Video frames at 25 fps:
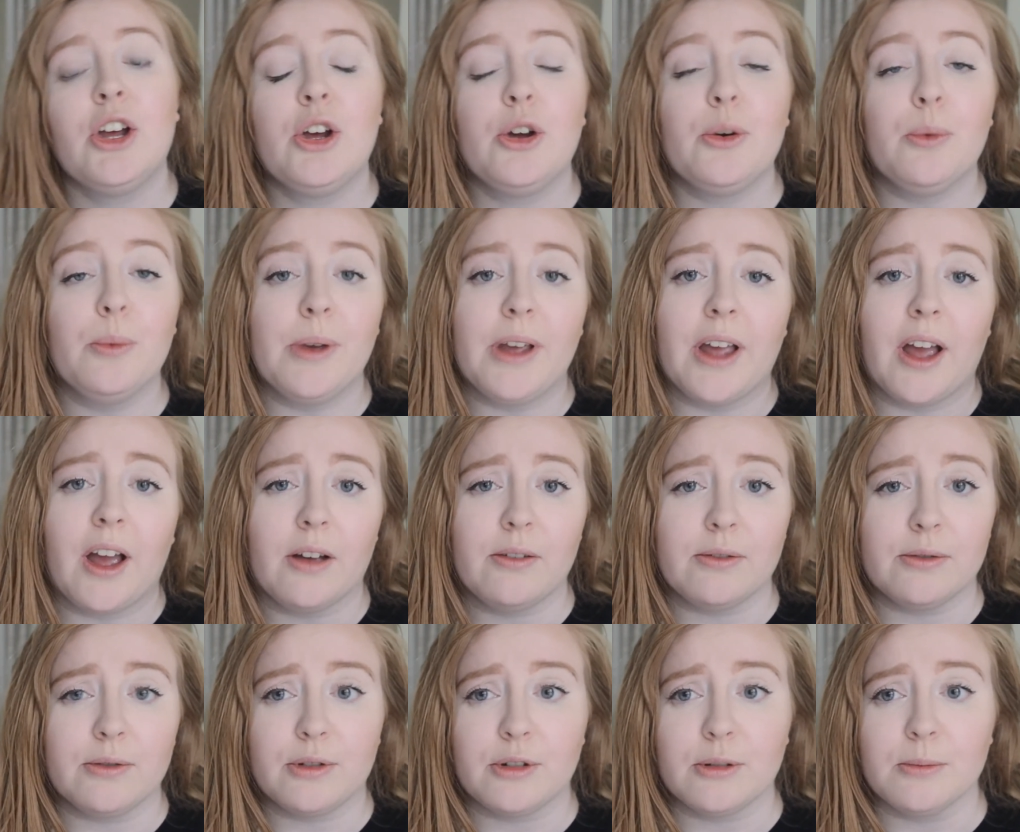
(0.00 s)
we
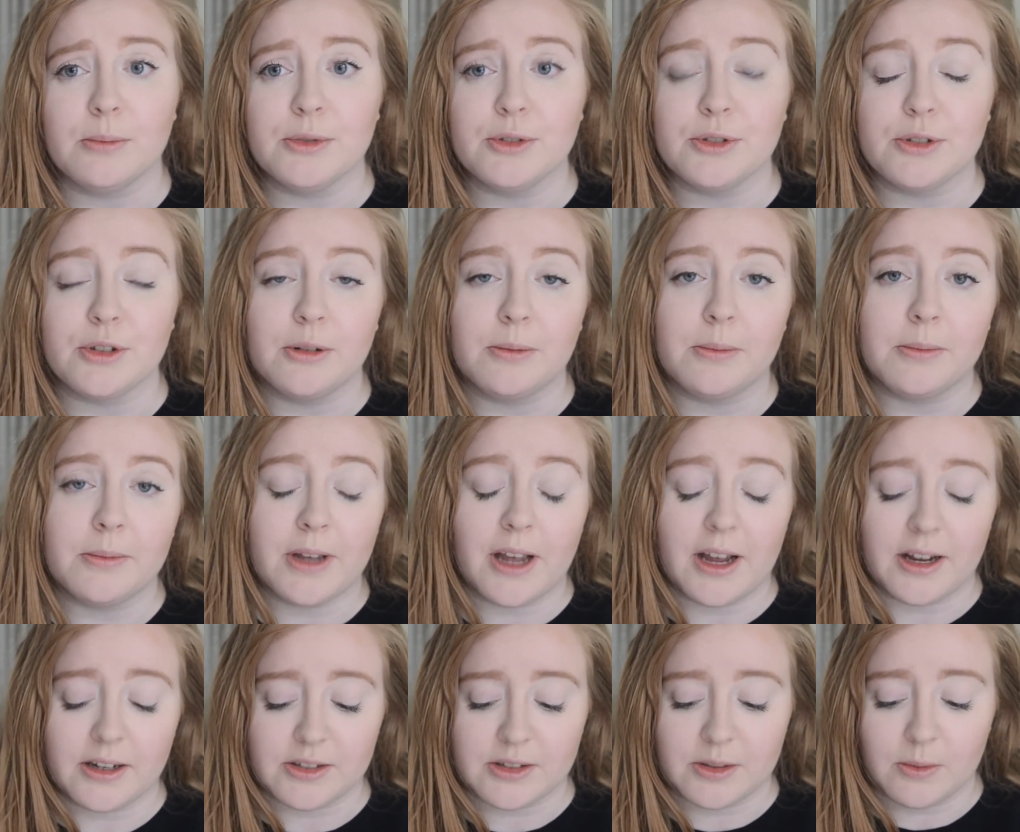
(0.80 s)
have chromosome
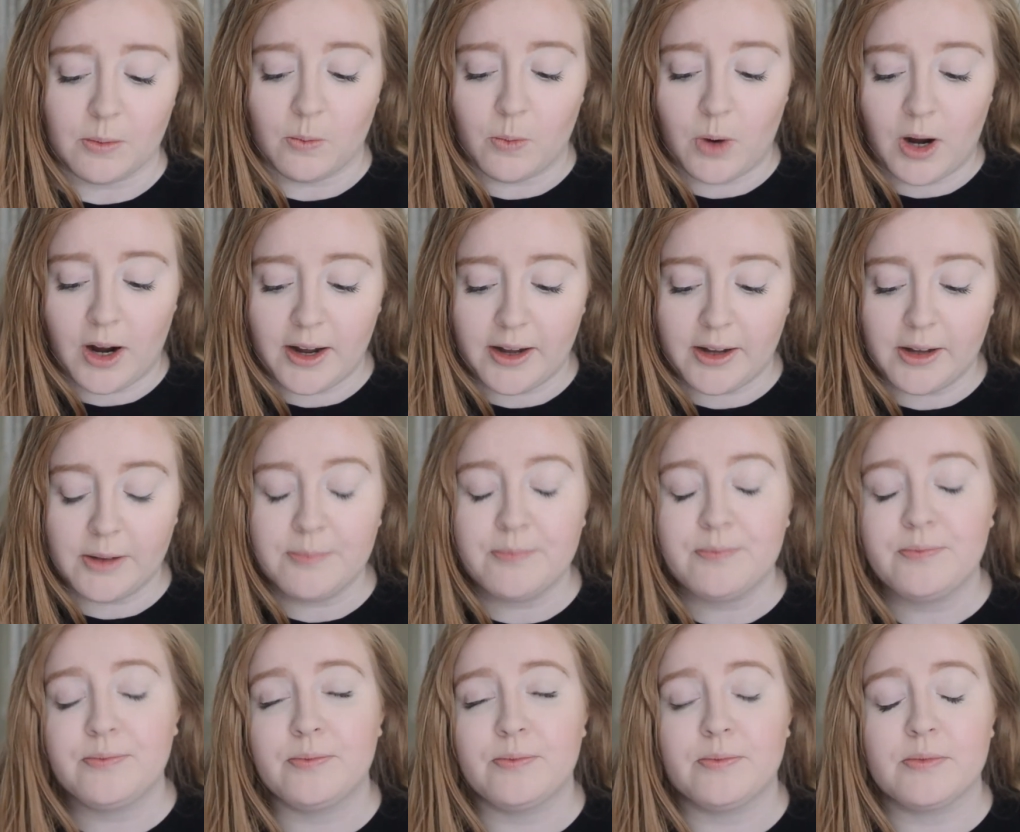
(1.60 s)
X and Y,
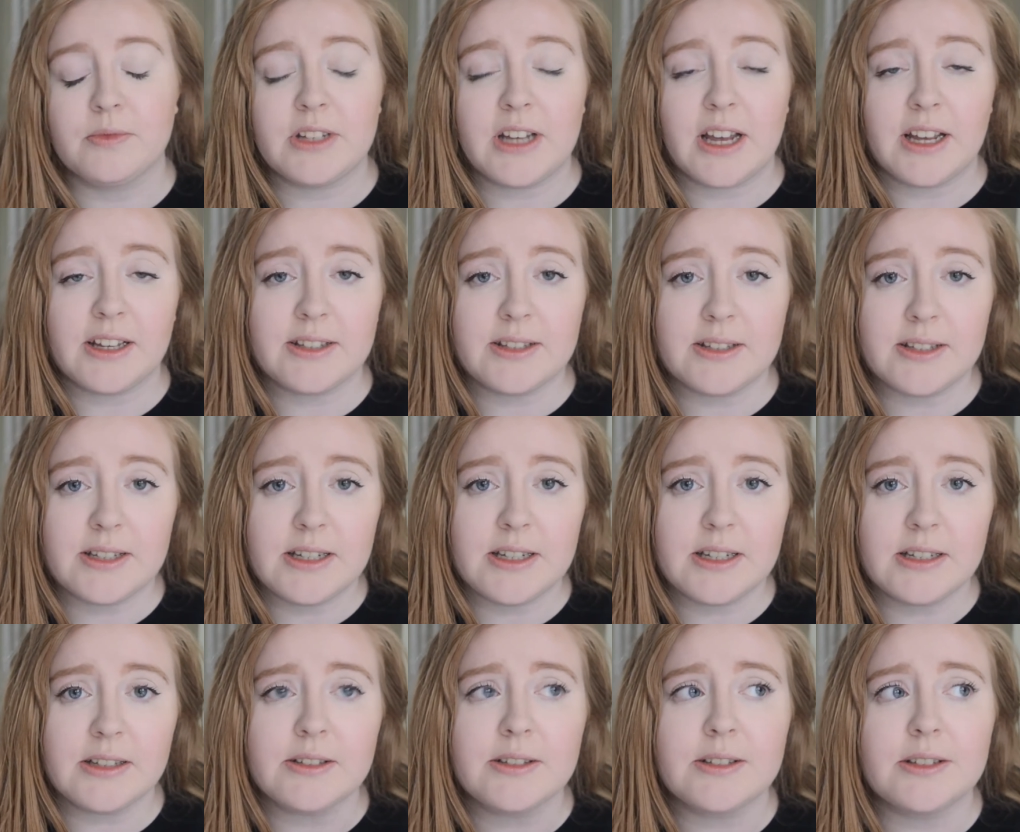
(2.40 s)

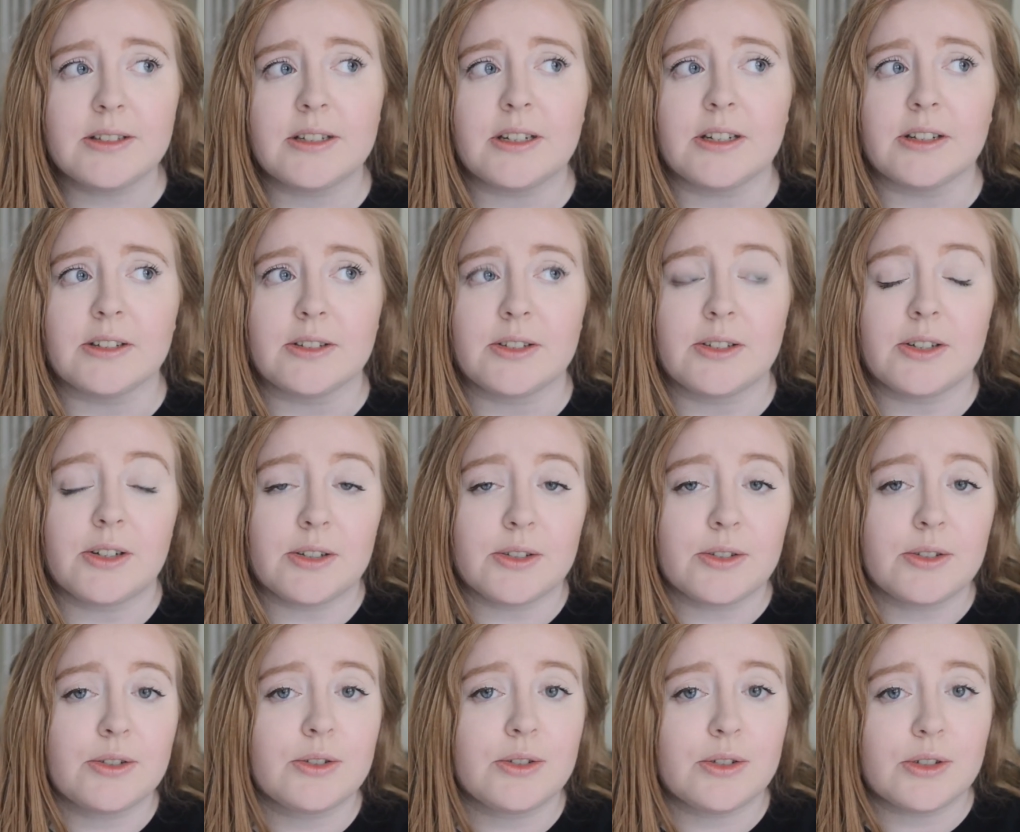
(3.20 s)
testes,
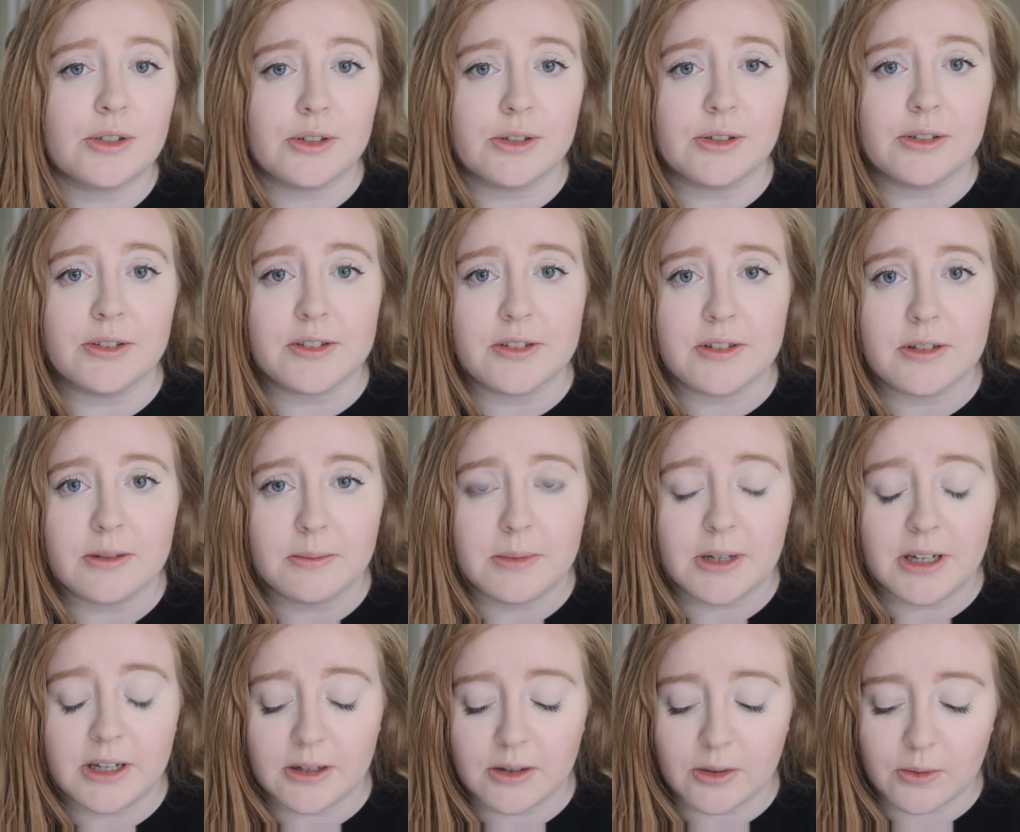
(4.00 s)
testosterone is the
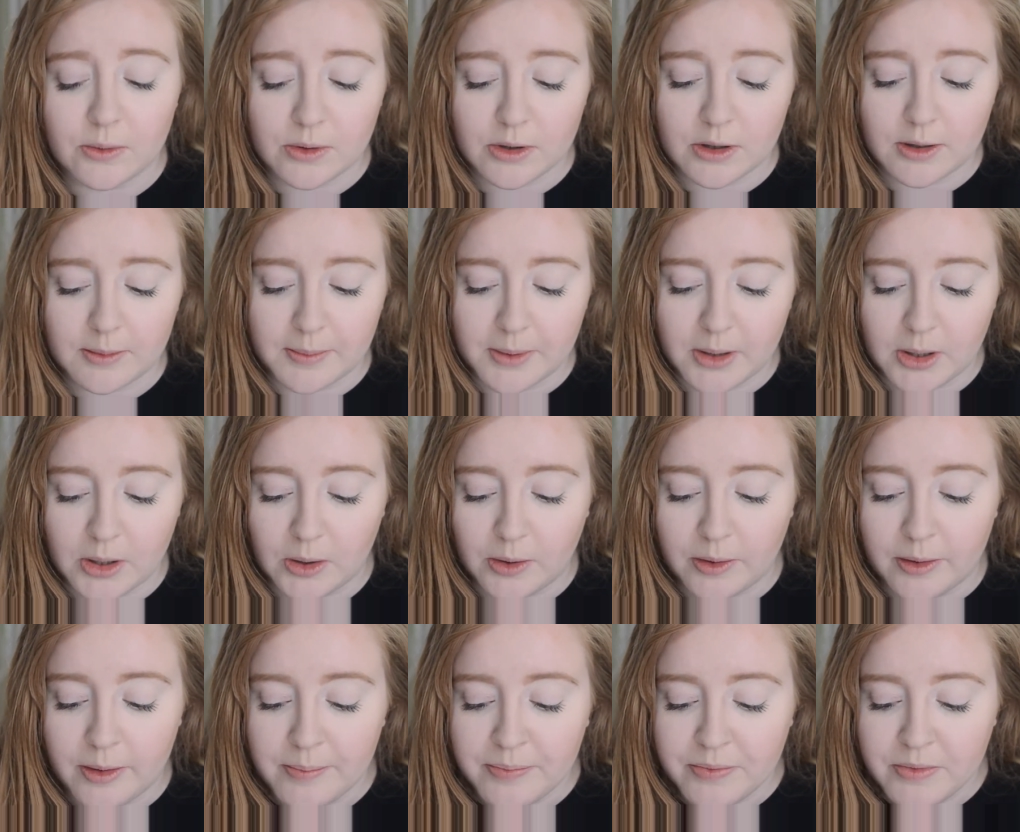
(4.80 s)
main hormone,